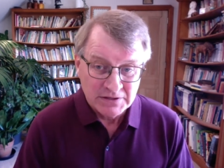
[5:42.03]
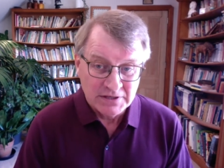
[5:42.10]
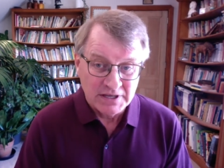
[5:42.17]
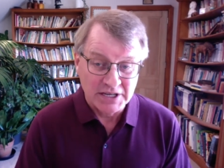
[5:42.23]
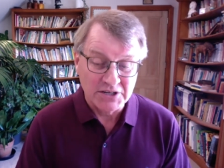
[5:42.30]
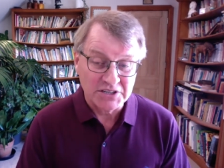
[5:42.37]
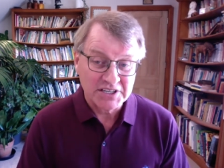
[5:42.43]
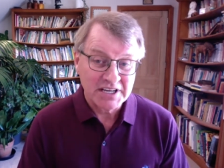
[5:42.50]

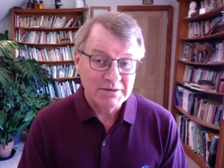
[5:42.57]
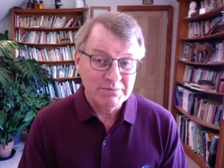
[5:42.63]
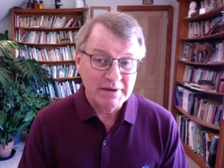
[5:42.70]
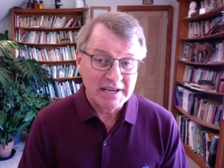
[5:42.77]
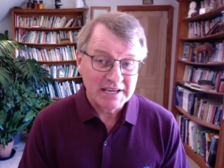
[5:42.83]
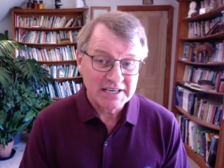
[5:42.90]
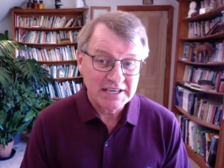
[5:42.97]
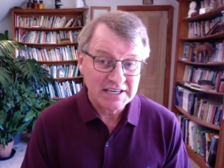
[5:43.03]
and I'd come
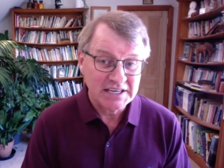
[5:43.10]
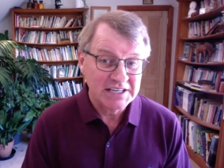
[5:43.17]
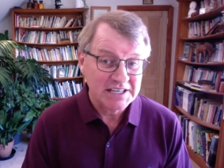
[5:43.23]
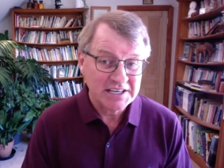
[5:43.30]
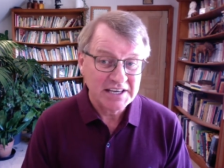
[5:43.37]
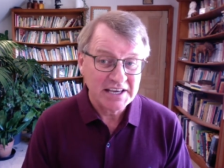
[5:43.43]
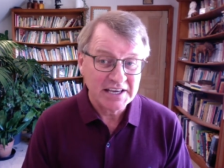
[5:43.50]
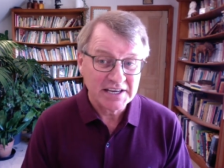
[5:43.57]
back in a
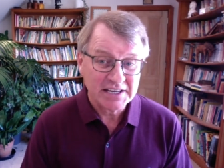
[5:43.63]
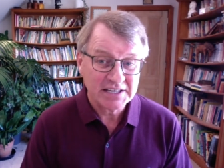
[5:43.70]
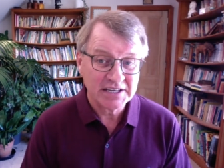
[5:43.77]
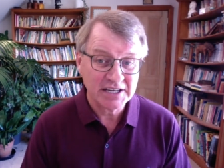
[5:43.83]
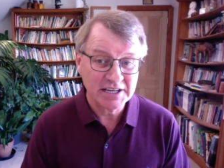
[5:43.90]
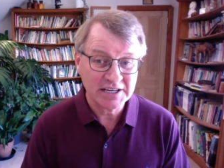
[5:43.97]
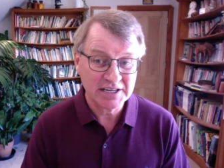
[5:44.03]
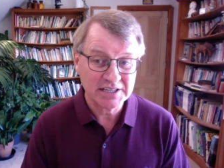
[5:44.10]
year
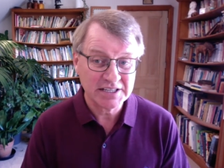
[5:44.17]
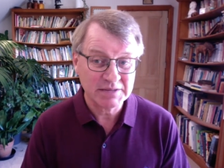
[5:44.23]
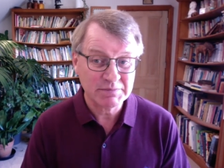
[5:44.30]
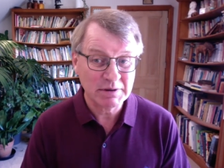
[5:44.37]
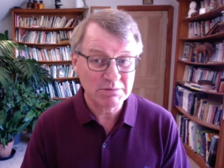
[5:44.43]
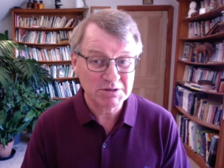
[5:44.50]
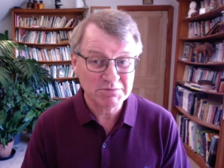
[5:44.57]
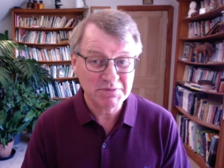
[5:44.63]
they'd
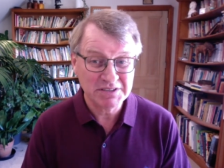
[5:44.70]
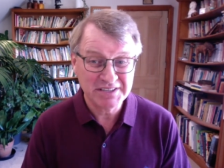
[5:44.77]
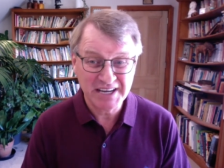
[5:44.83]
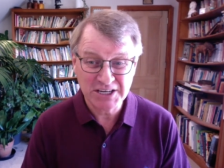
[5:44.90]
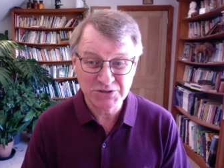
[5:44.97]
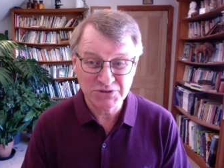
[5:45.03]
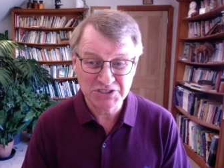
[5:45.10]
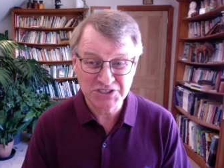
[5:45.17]
probably be down
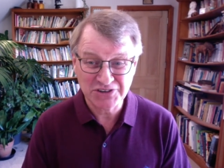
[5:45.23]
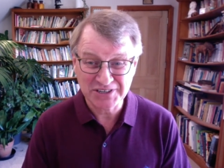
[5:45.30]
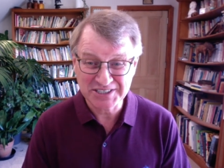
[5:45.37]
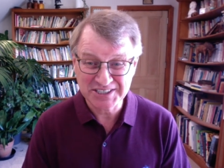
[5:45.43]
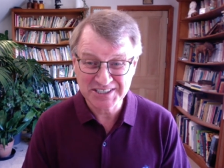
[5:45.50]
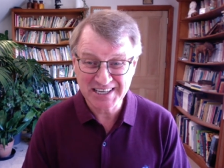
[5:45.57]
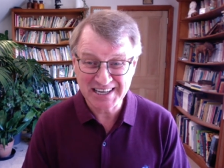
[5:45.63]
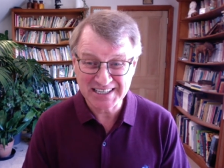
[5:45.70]
to a size
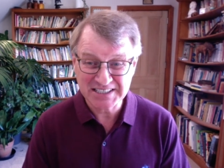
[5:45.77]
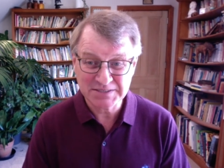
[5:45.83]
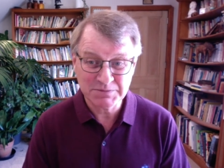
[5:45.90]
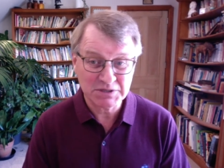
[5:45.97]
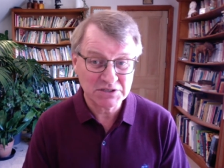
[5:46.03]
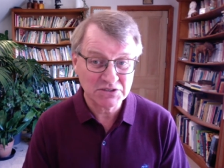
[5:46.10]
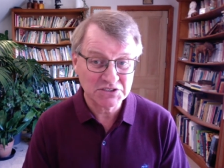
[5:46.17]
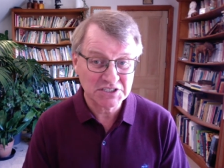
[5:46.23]
6
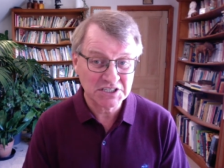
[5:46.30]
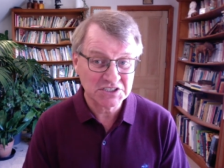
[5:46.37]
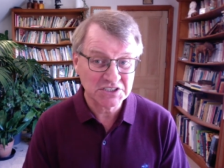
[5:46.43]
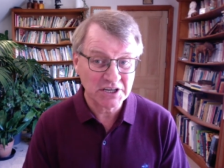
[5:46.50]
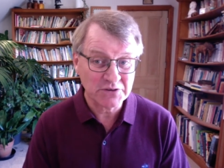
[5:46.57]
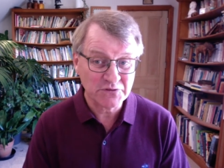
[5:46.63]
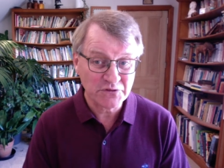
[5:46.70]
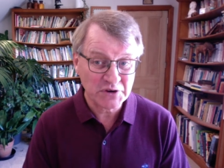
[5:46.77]
because there's
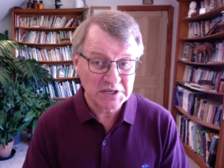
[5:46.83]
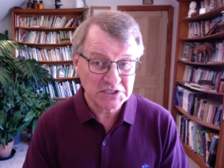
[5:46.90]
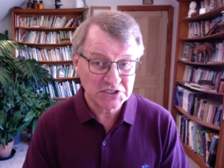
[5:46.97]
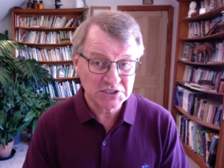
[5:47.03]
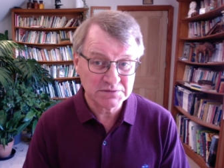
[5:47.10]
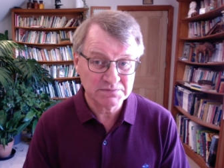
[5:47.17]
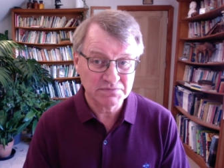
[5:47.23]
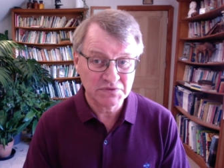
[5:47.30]
no
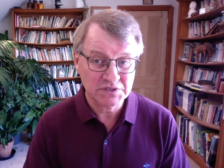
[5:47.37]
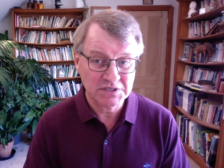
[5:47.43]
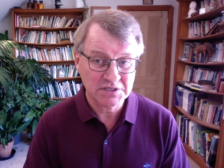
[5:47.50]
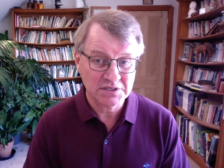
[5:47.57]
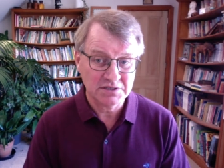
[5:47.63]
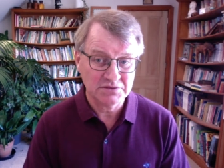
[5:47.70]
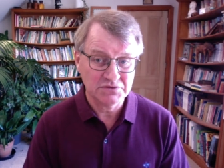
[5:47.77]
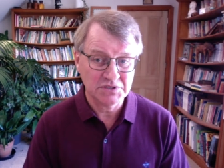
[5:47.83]
fridge
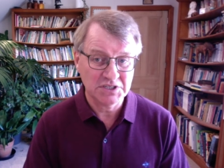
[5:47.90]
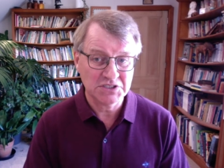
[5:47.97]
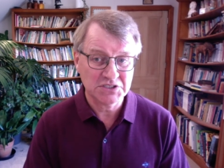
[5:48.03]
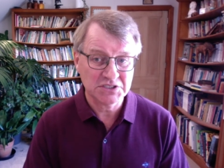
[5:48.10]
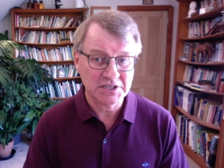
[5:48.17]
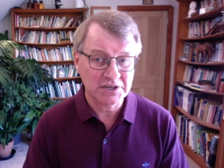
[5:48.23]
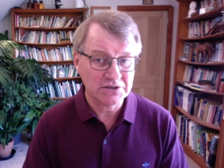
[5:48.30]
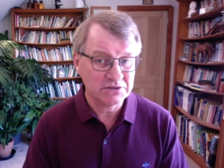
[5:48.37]
there's
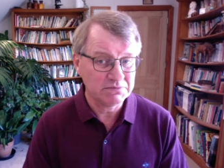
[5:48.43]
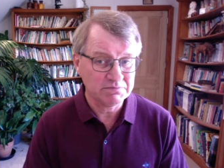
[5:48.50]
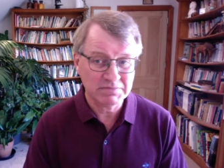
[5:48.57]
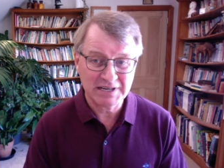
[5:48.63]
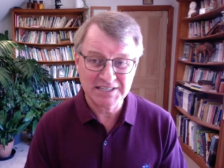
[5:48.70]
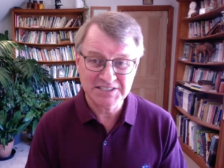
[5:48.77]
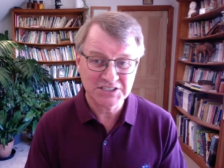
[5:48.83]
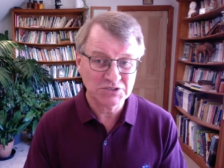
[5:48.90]
no
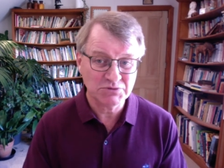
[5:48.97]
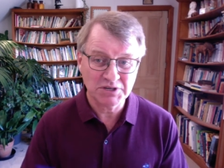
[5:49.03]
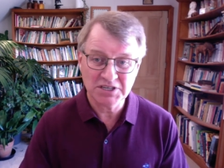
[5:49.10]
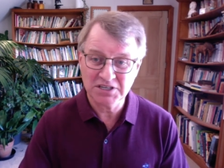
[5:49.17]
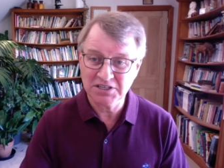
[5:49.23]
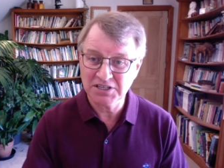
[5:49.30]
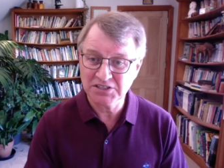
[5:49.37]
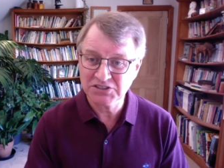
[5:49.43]
places where you
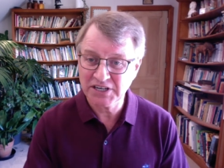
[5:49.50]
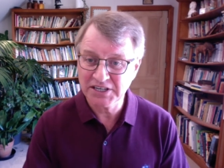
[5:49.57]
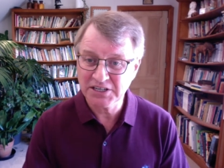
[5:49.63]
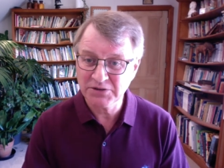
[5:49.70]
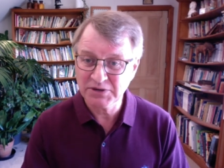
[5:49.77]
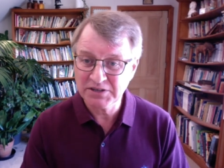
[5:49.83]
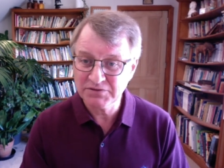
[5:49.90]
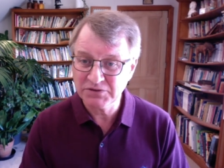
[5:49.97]
can get
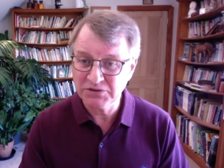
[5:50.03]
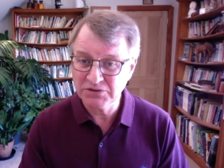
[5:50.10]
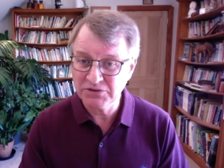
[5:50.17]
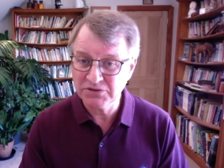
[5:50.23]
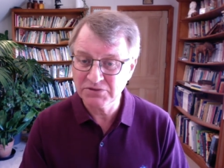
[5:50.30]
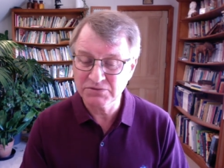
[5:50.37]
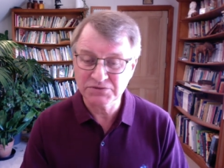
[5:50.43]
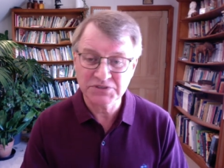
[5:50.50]
takeaway
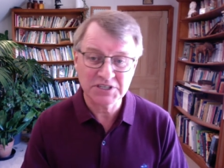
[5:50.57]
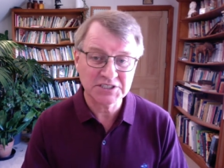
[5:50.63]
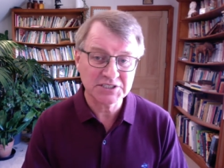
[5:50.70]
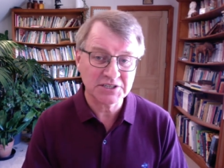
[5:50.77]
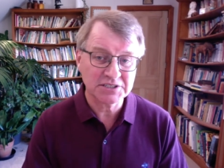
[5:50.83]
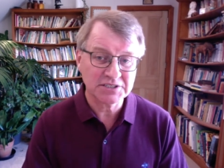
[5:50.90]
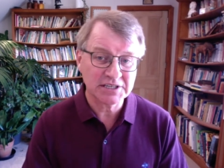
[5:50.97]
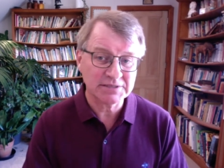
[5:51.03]
food and things
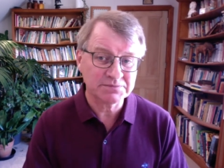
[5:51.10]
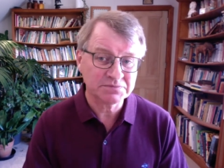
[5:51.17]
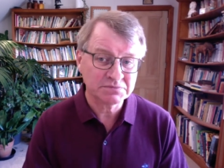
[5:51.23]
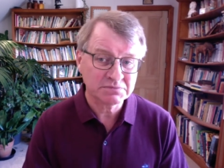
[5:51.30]
like that